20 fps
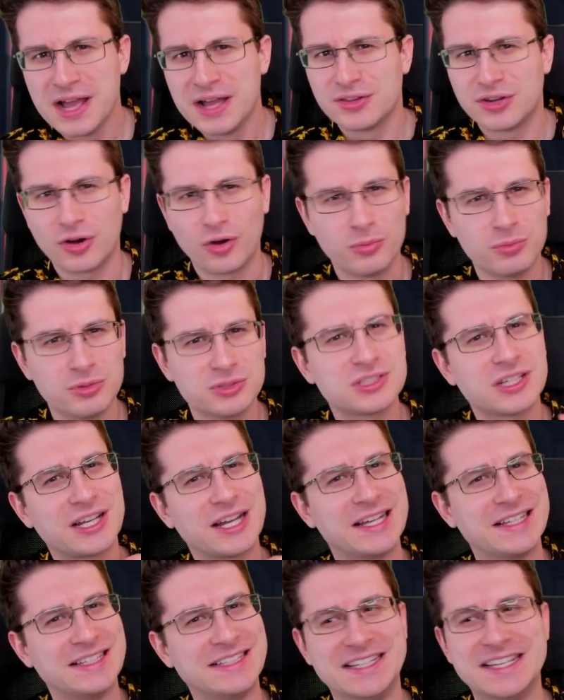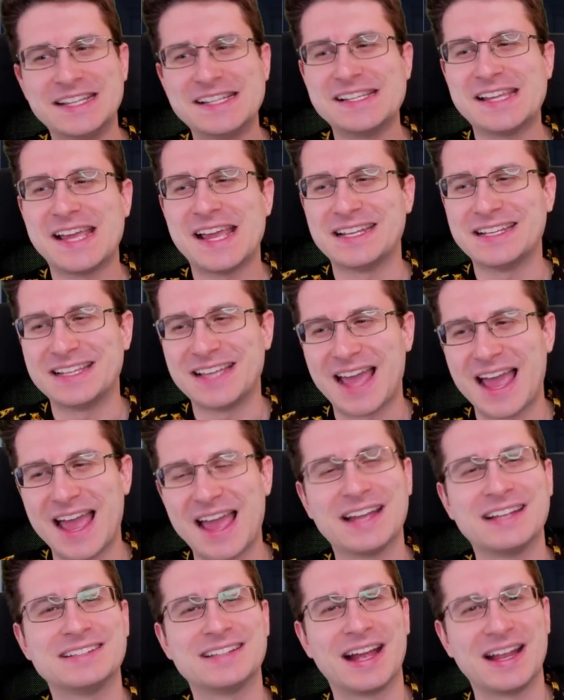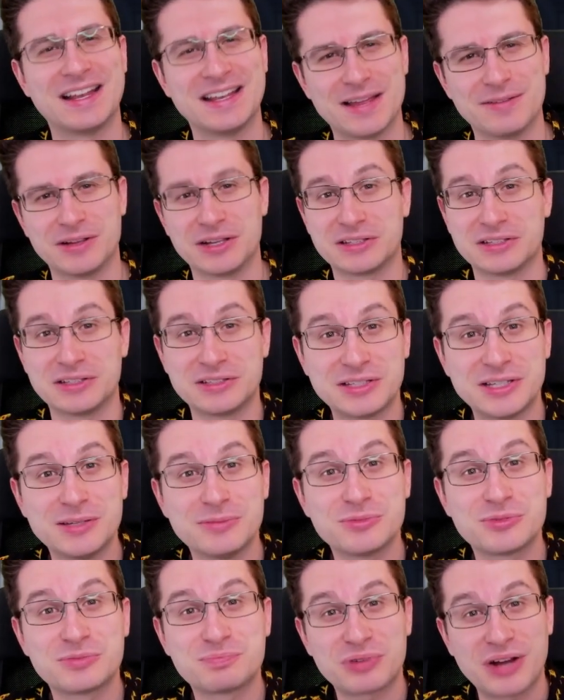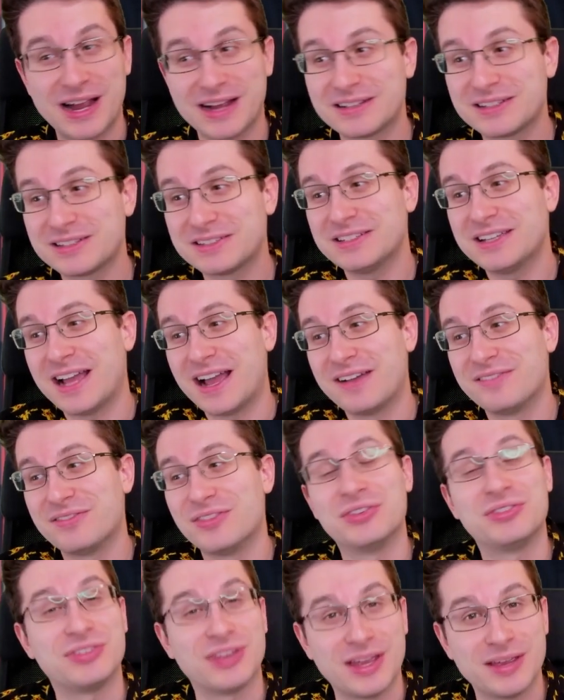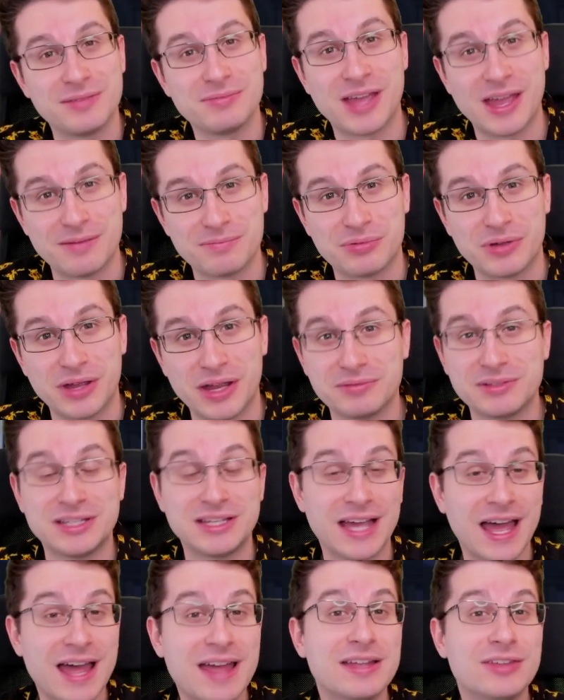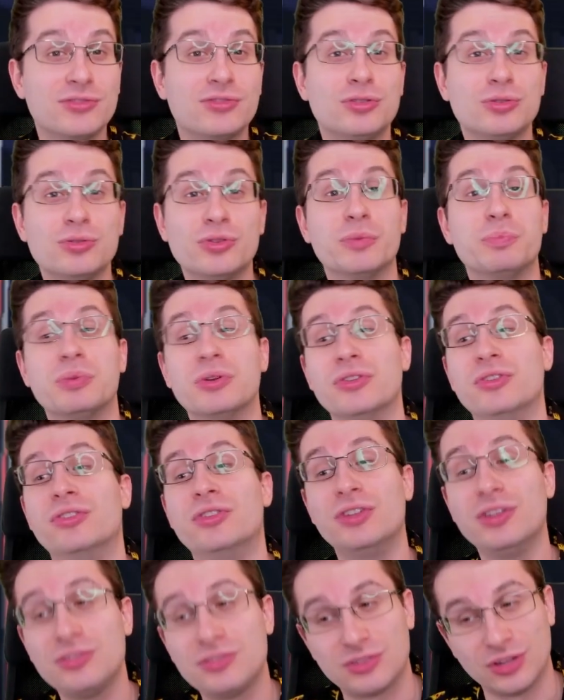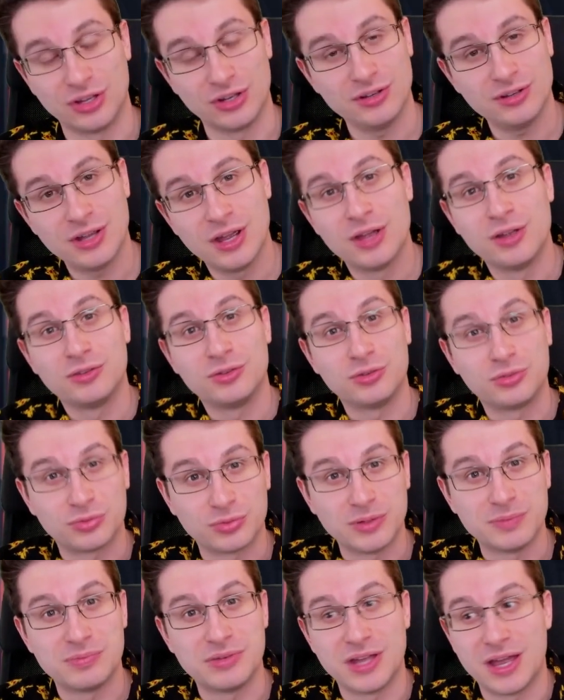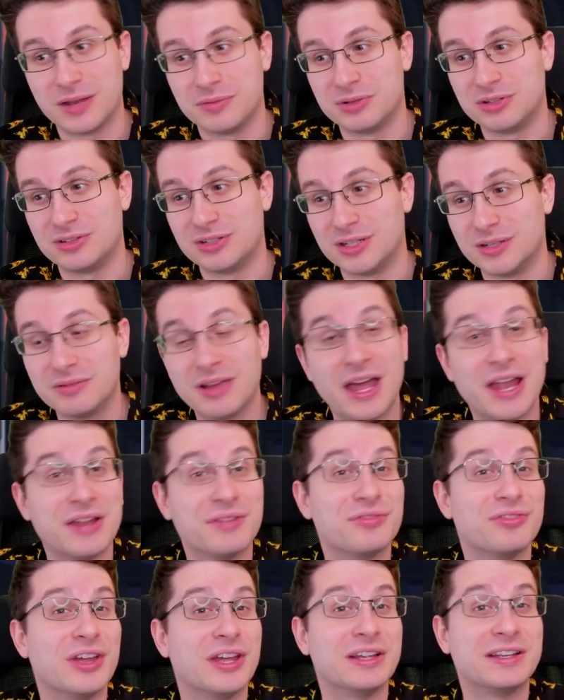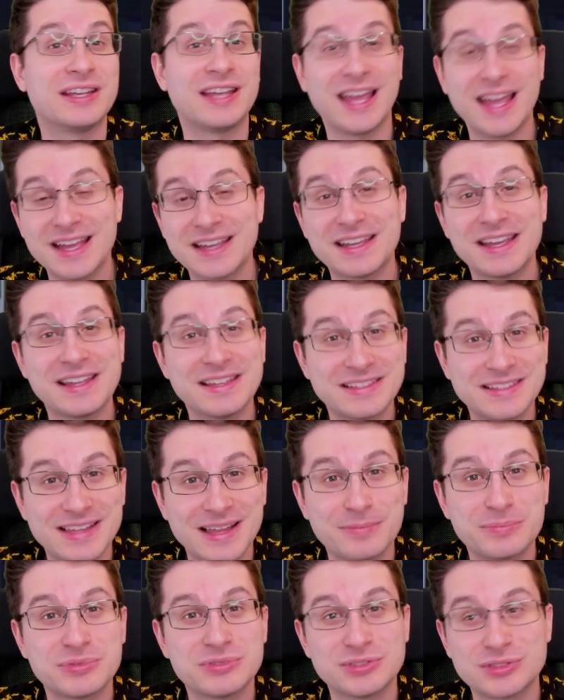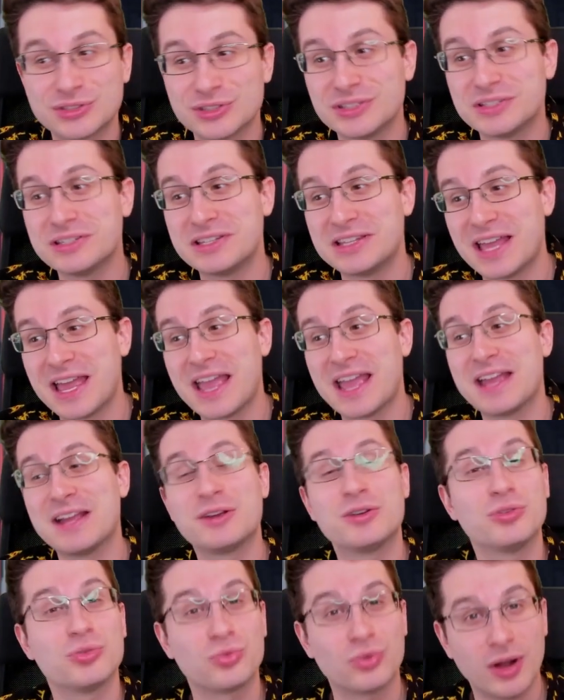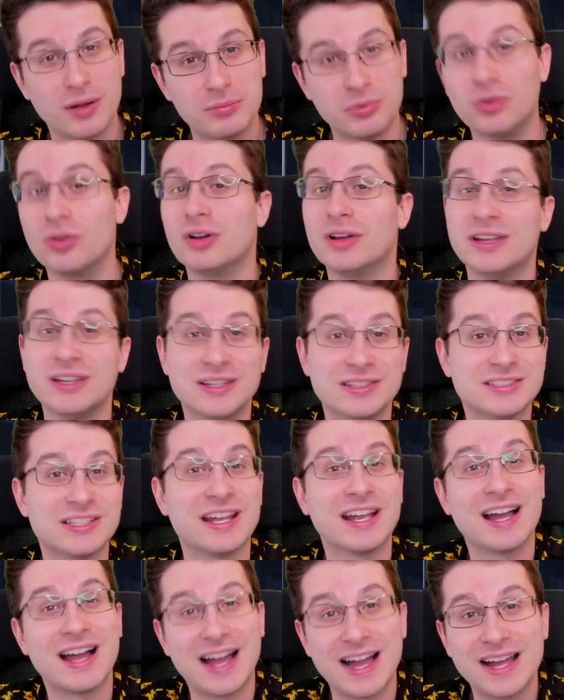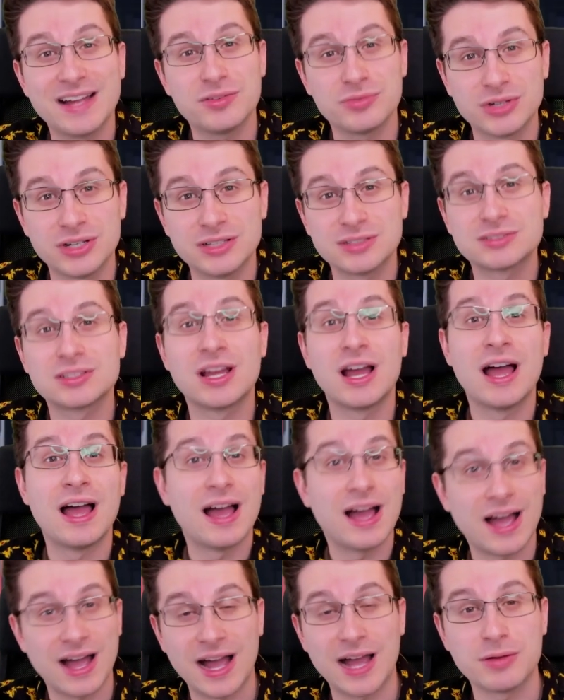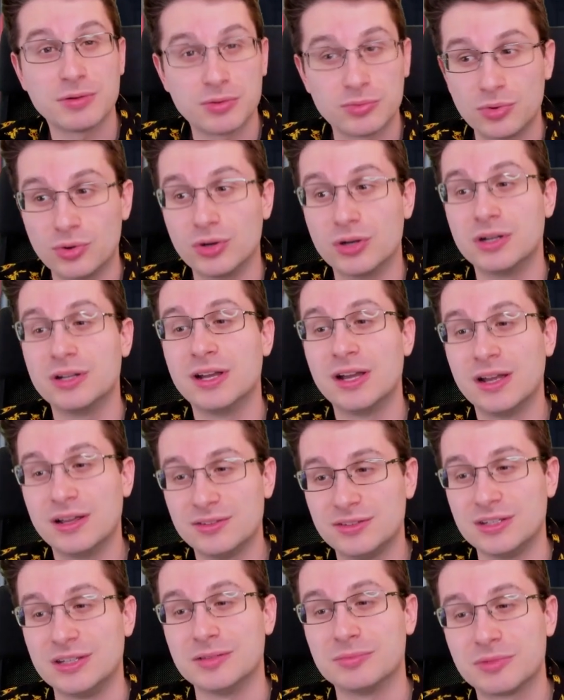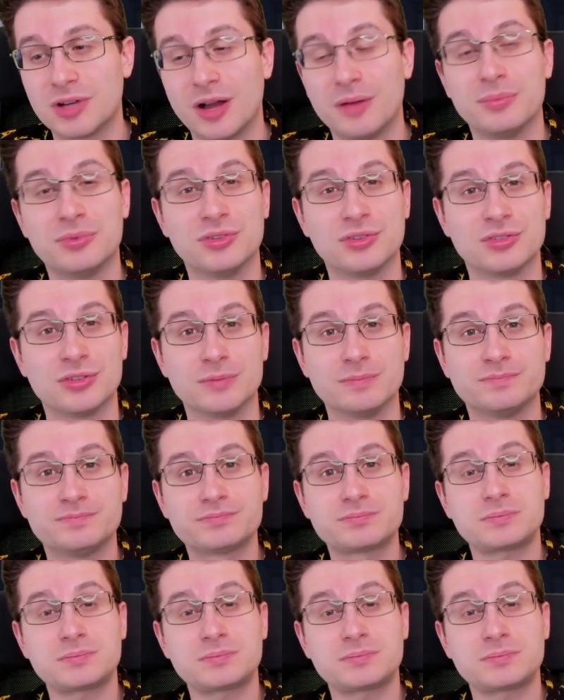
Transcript: They're almost like a yin and yang dynamic. The teams practically have the same game plan, get into the position to sweep the enemy team, and if they can't get into that position, they crumble. It is a high risk, high reward team composition.